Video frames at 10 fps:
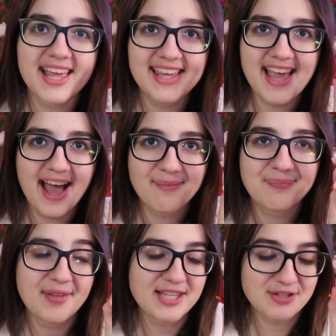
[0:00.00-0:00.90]
Yeah,
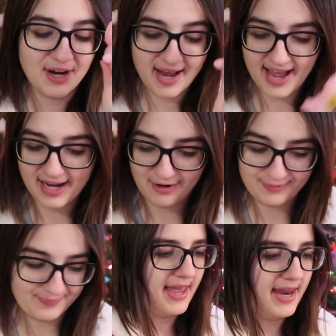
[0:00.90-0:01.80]
it's great, I know.
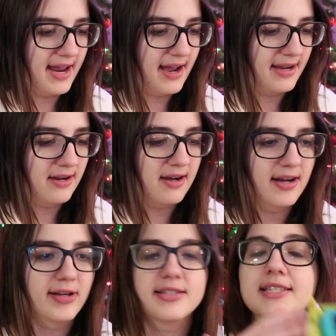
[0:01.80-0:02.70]
Then I
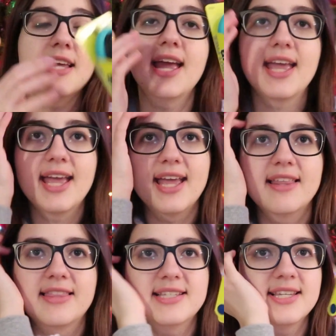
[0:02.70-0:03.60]
got
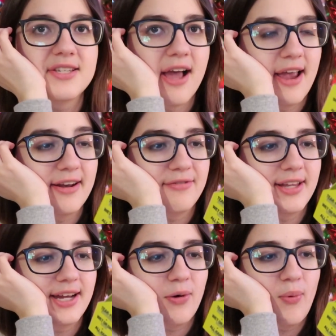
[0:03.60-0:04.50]
a, this is kind of
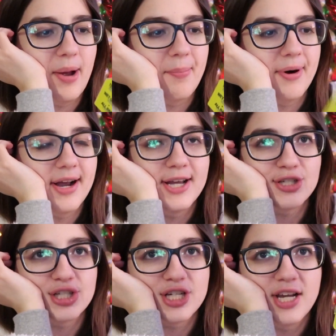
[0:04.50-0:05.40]
like a wet
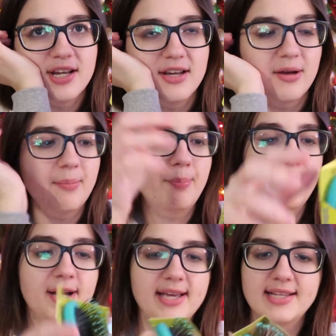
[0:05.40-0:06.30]
brush,
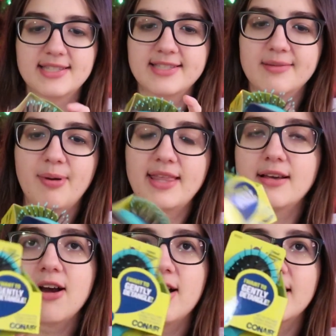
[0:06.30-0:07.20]
but it's by
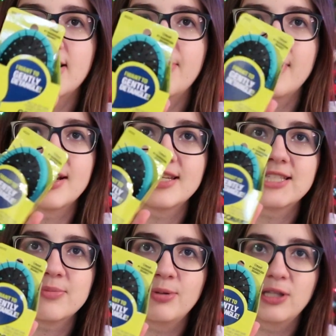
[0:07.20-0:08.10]
the Conair brand.
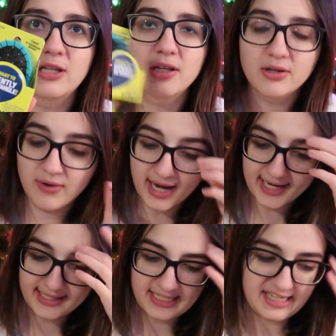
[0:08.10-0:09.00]
It's blue.
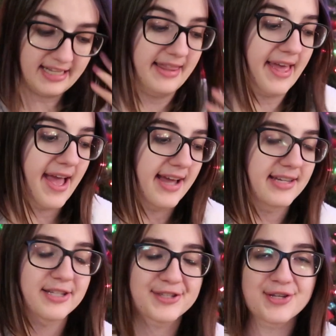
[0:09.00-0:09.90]
I needed
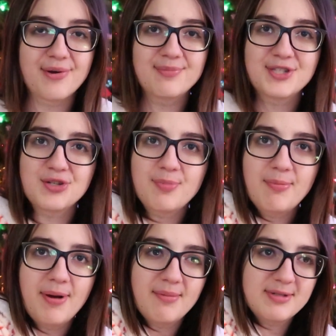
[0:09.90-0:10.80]
that, so I'm super
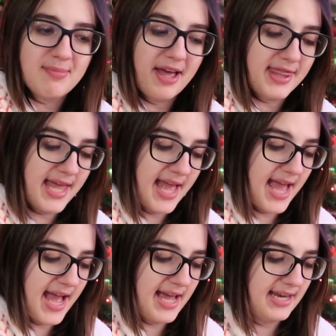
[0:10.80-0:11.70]
pumped about
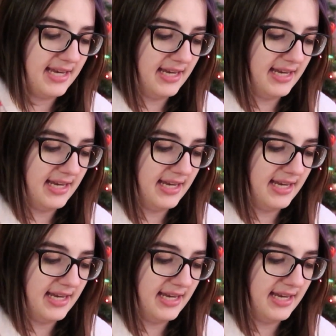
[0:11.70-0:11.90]
that.